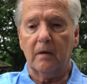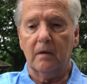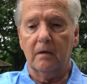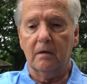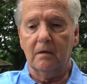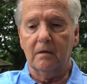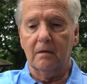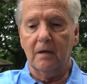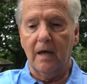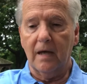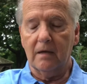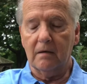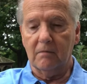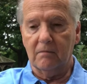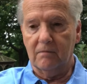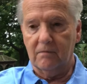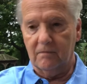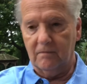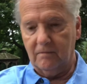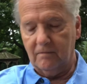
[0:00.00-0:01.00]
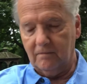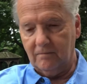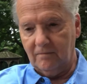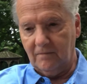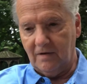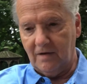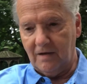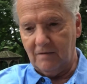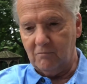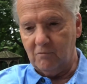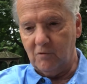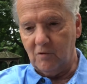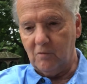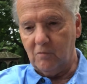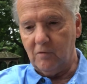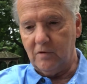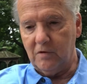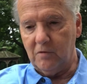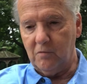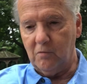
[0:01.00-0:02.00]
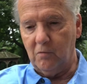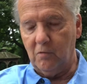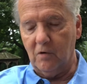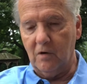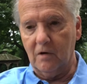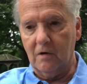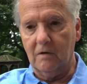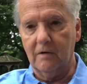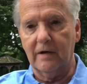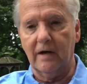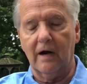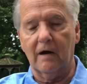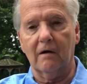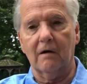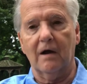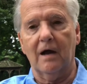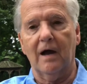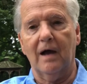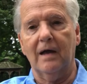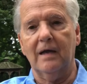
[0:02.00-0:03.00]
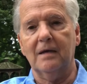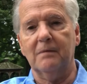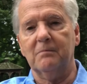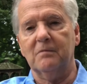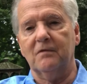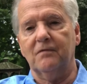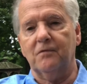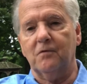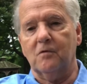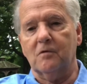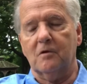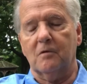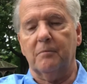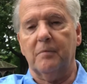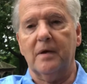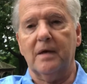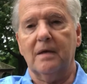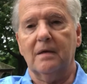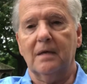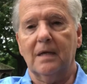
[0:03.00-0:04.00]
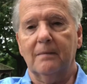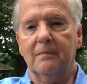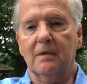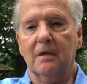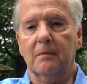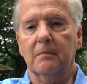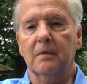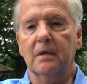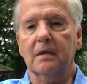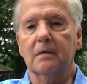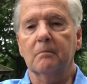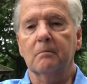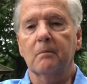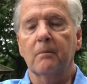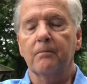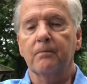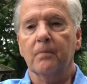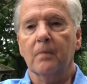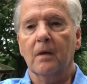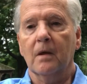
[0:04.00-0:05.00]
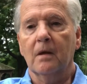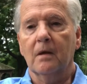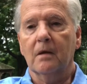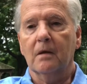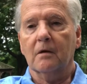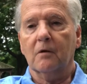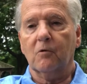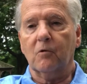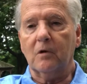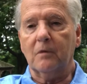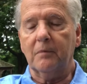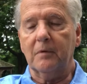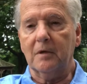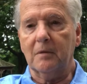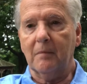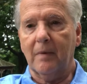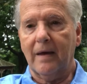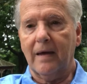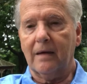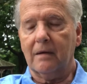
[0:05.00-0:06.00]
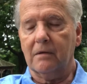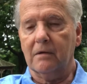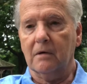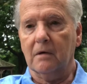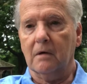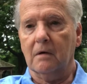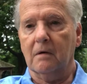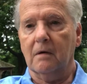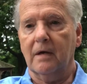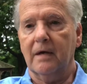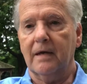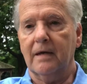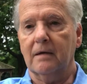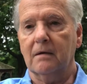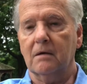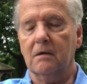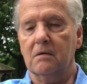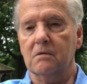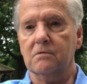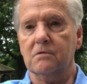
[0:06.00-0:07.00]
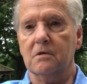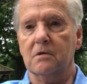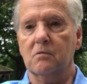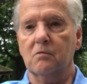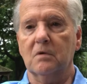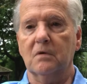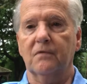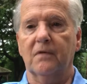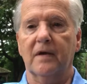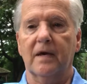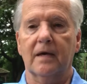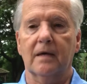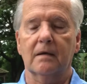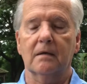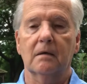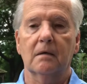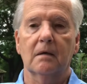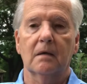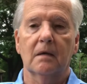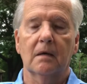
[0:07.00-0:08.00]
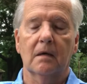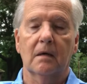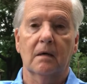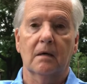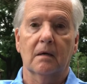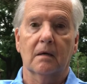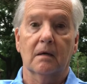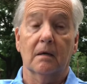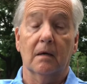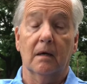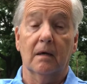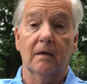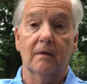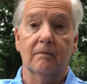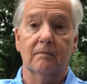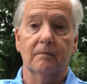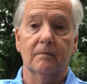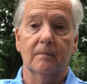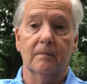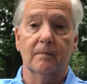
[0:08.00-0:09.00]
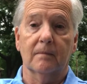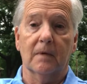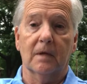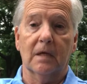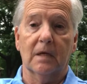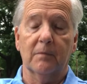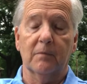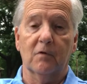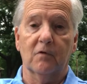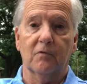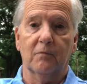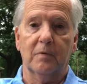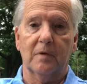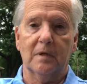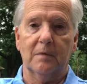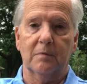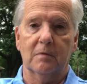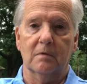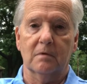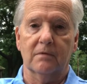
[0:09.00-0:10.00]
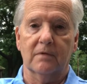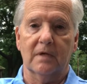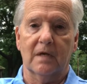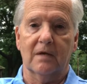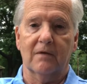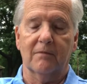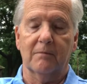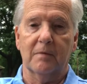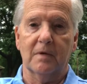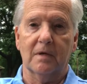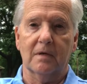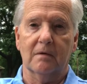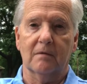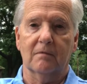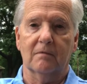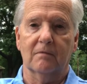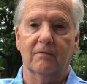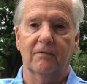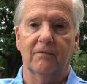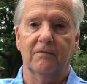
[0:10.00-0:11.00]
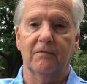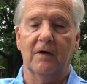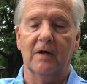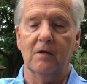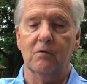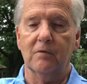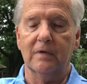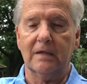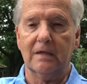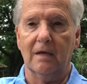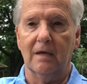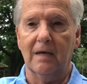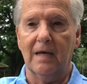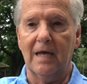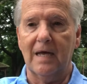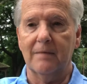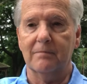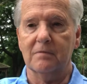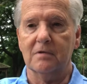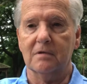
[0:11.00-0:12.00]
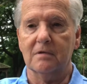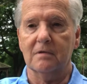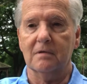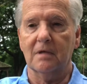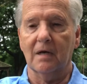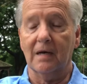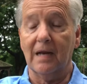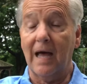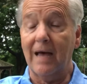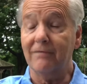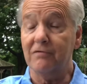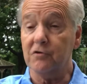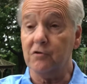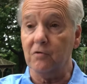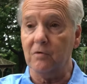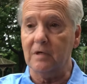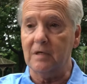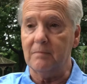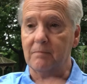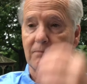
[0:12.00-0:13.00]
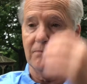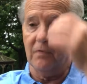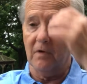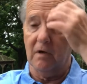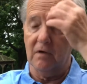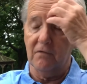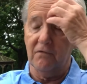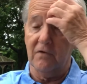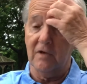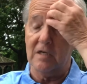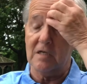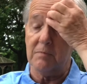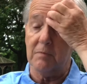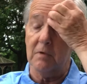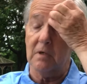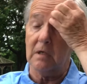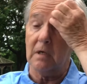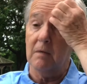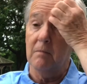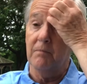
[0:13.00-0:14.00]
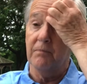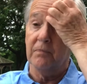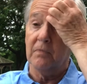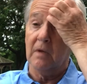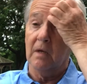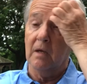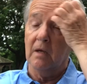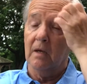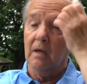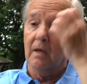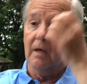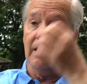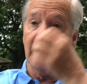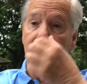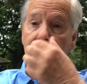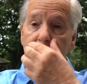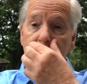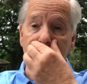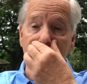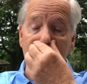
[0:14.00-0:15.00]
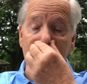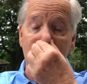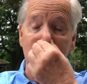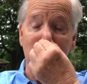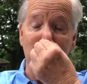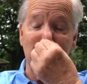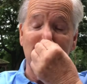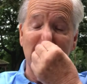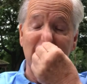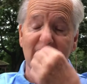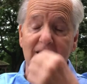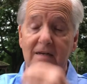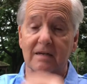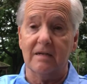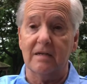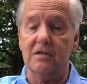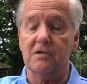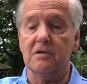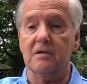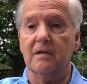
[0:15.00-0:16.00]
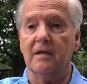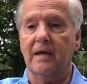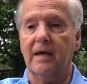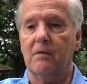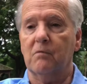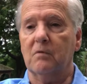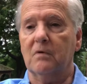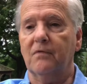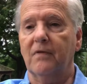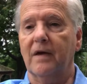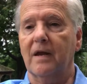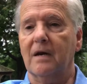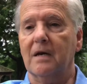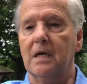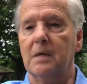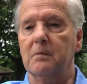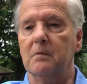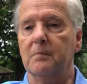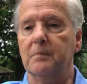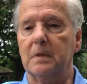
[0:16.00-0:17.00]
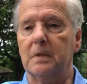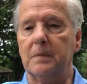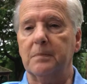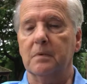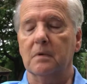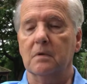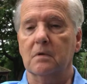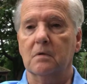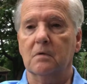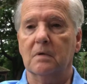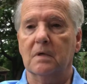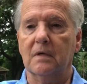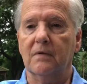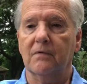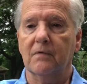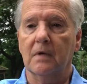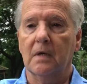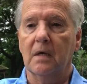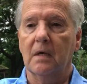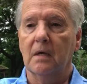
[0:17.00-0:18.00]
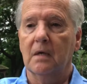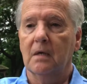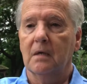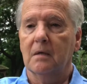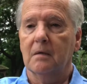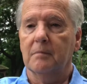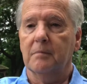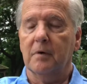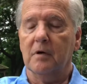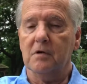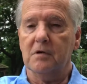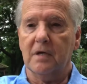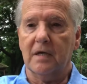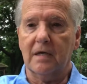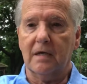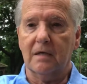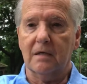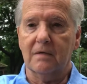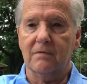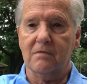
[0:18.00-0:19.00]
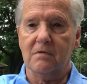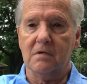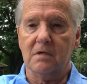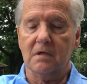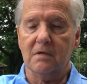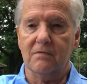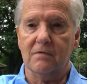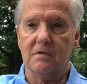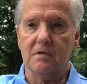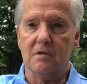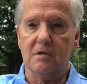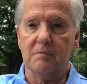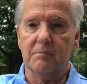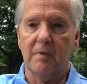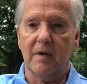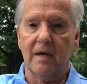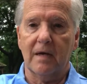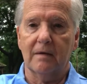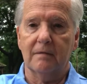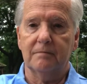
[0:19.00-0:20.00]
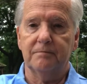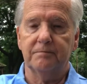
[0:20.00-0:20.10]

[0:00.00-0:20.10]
not where we were at our height before the pandemic, but creeping back there. And also we've had a number of people that have been following the live stream on Facebook. And in addition to that, we've had a number of people who have partaken of the services by